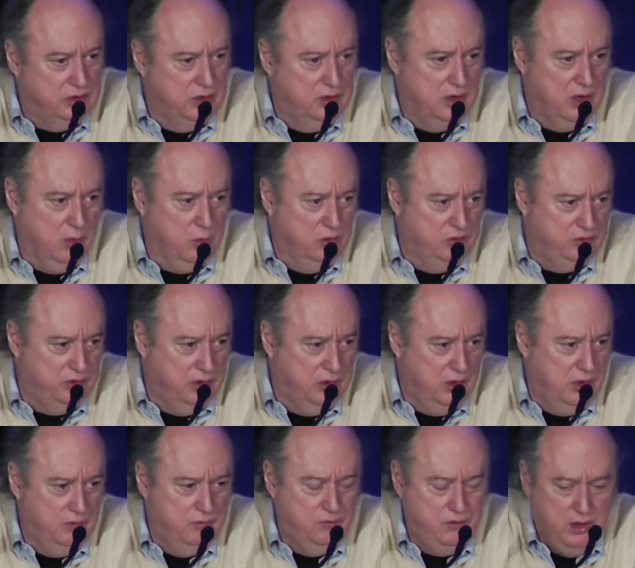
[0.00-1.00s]
and there was
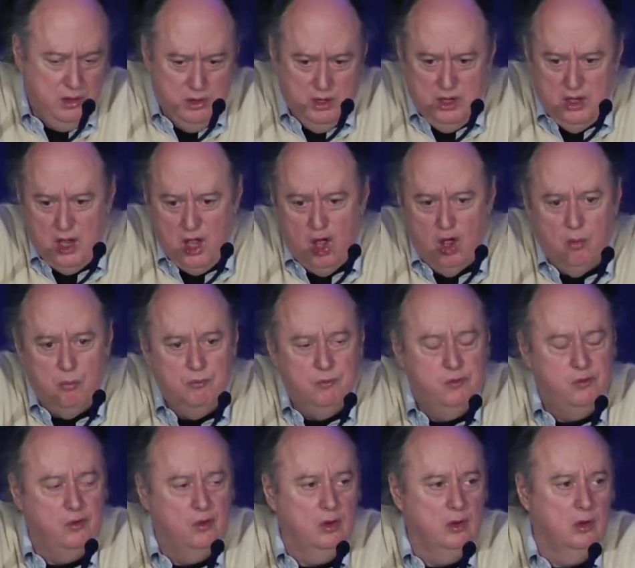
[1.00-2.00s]
a very
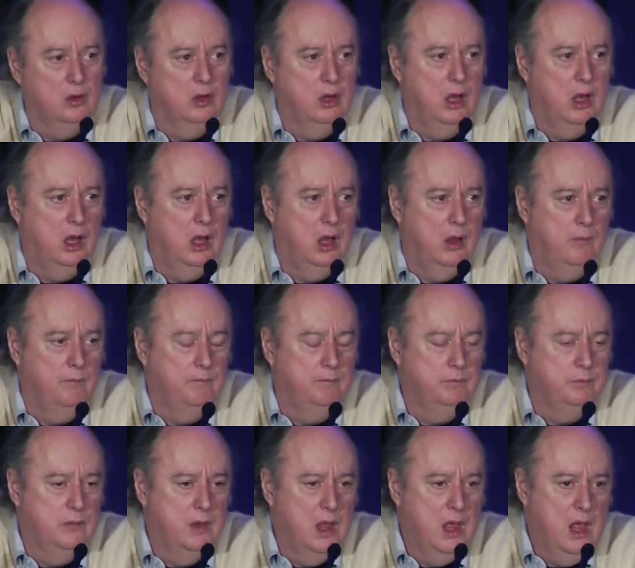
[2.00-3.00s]
helpful
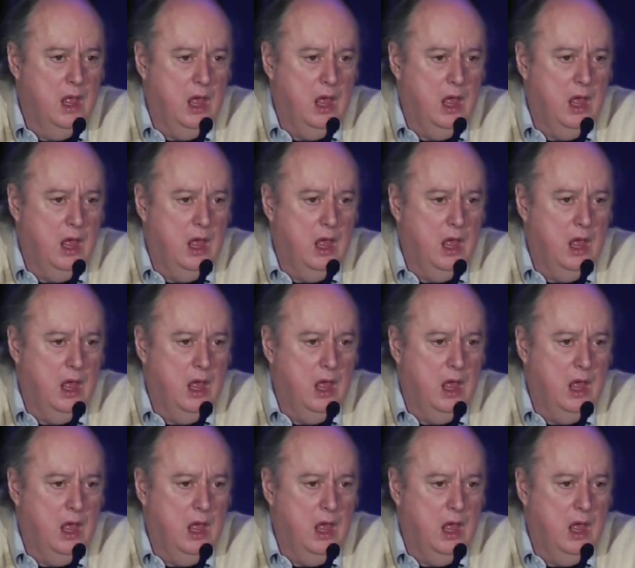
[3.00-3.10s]
um,